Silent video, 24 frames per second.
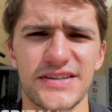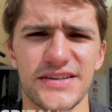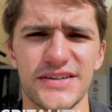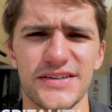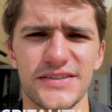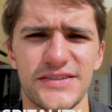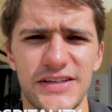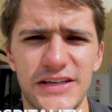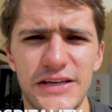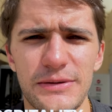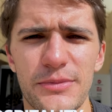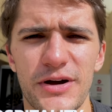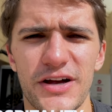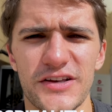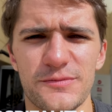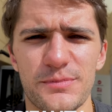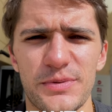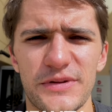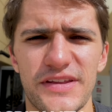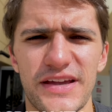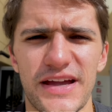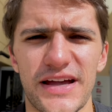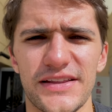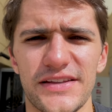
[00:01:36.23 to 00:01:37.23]
the team
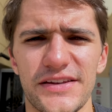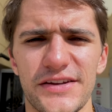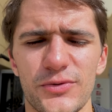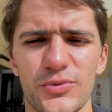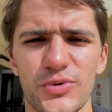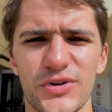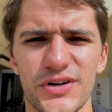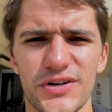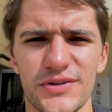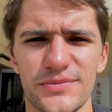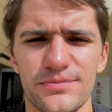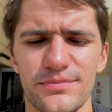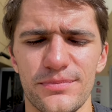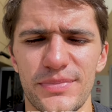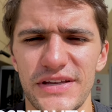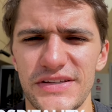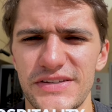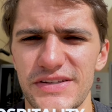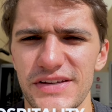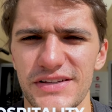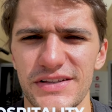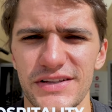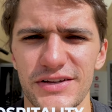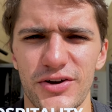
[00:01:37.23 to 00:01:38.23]
hospitality where
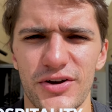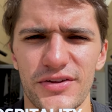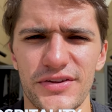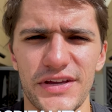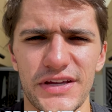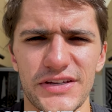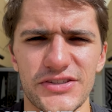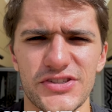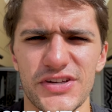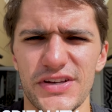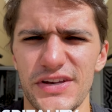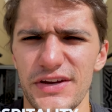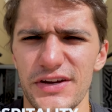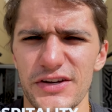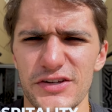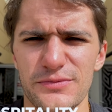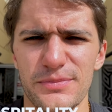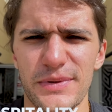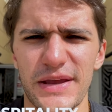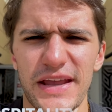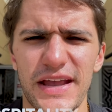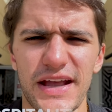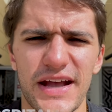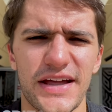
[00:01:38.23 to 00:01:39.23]
basically all the engineers,
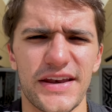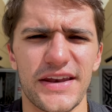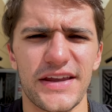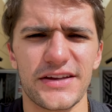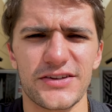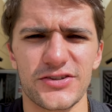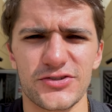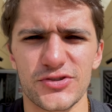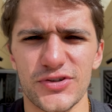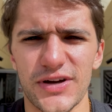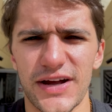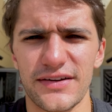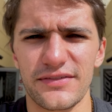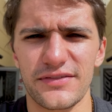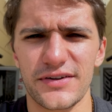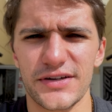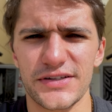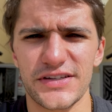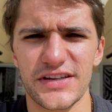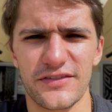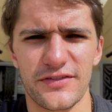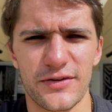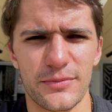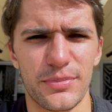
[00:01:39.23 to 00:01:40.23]
mechanics,
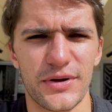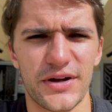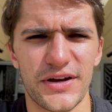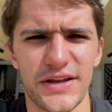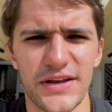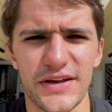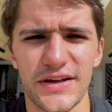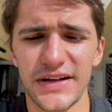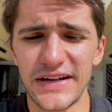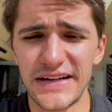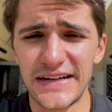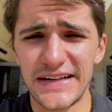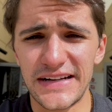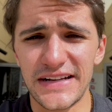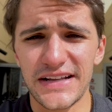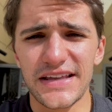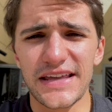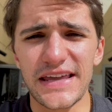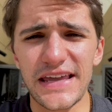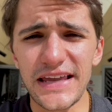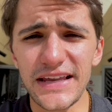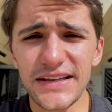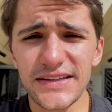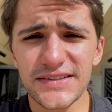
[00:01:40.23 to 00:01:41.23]
drivers, everybody
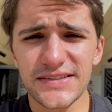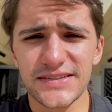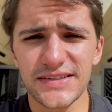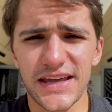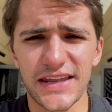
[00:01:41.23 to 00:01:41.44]
eats.